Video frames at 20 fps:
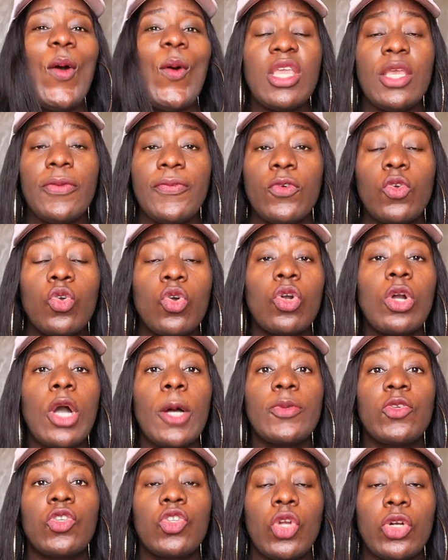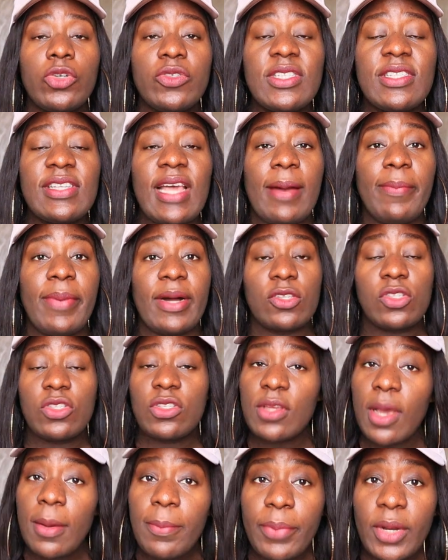If you cook up stories about
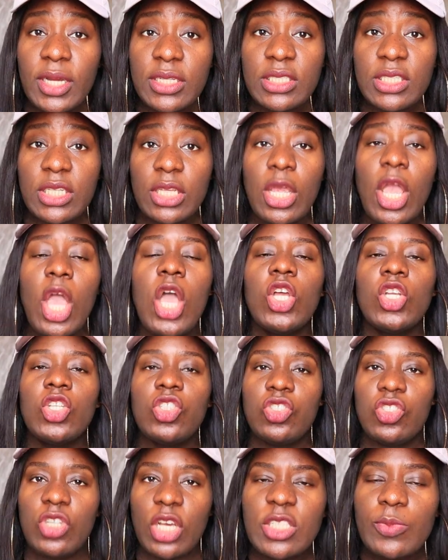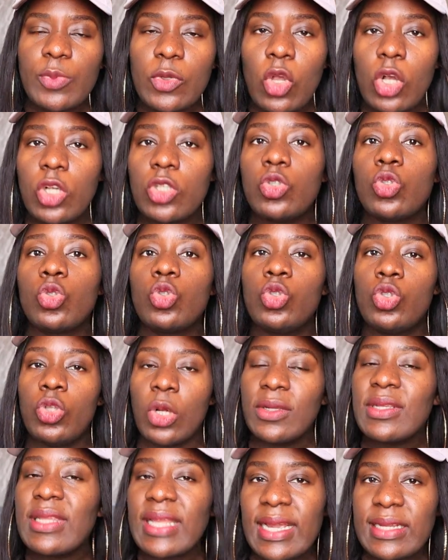somebody just because you
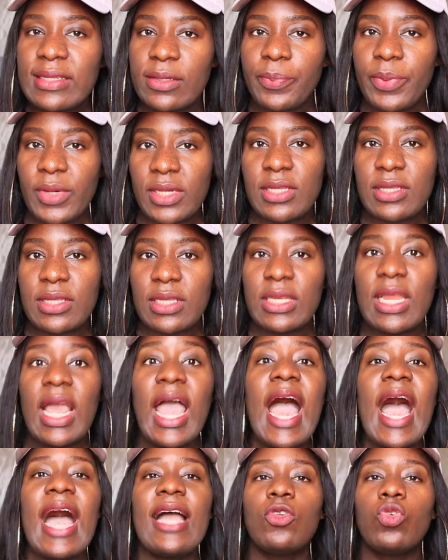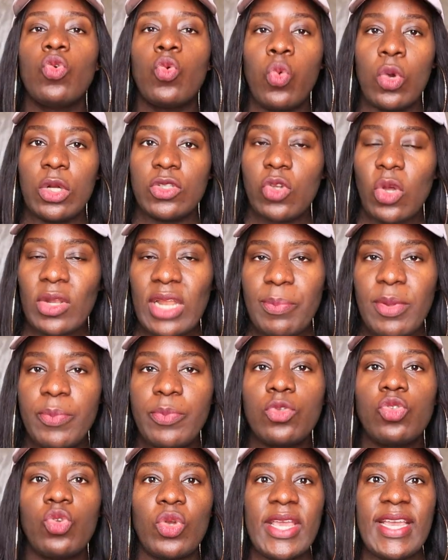don't like the person and you want other
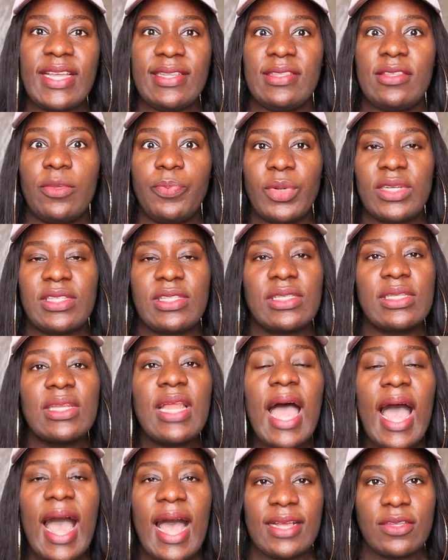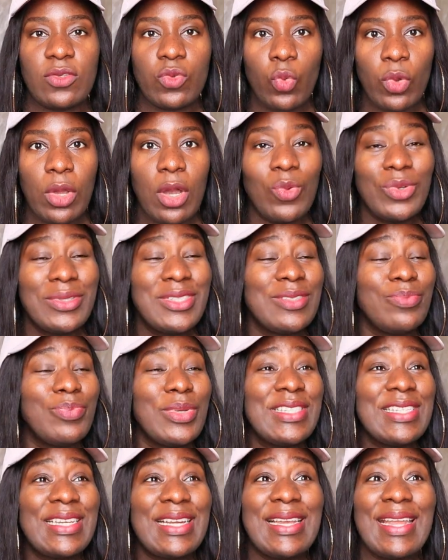people to hate the person as well, which is
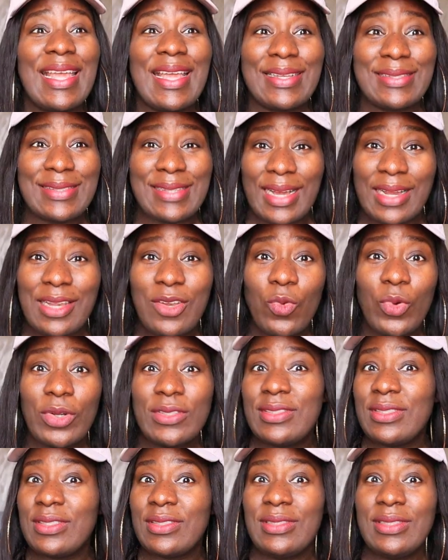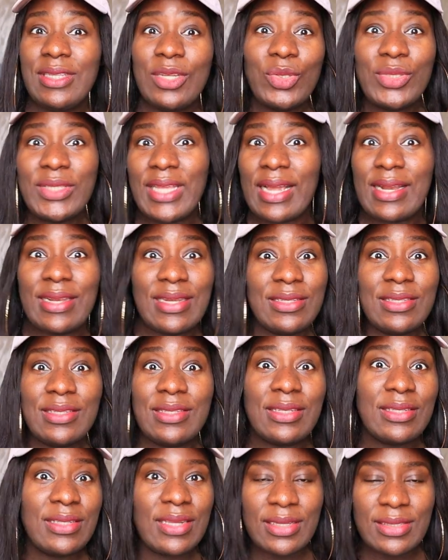basically exactly what this nail tech lady
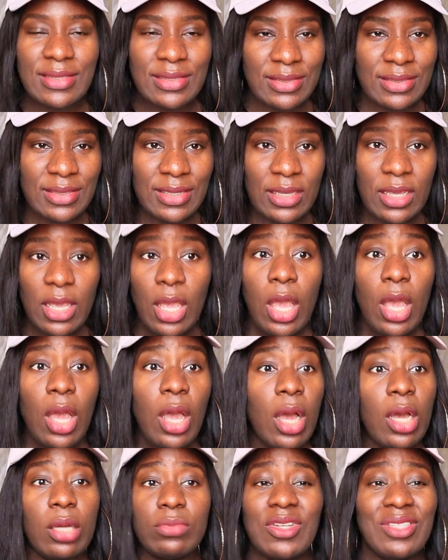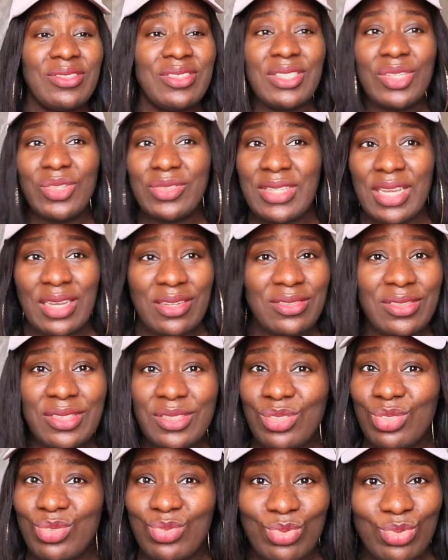did yesterday. Not the nail tech,
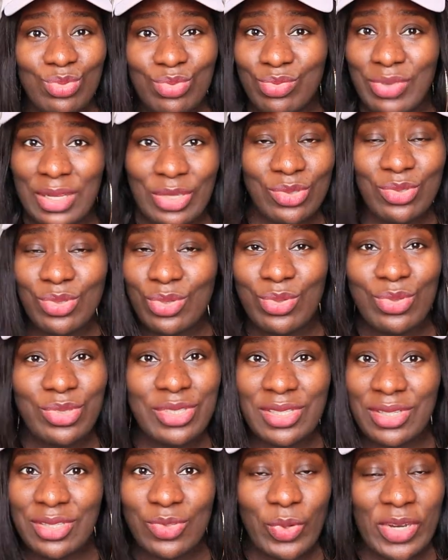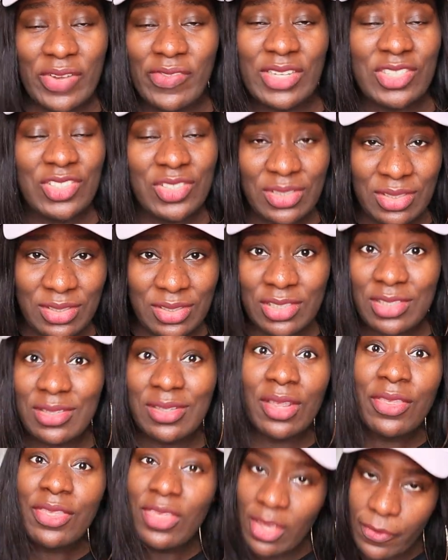I don't know who she is, whatever she is,
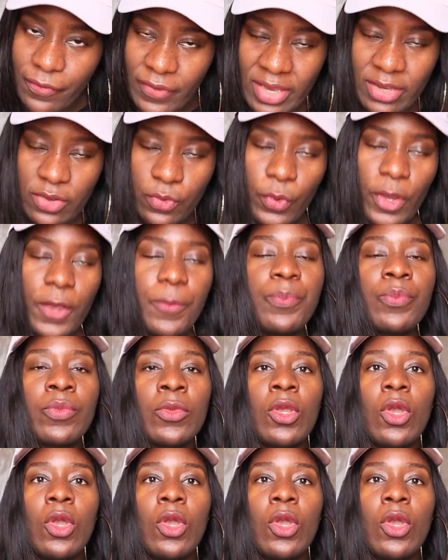the thief anyway.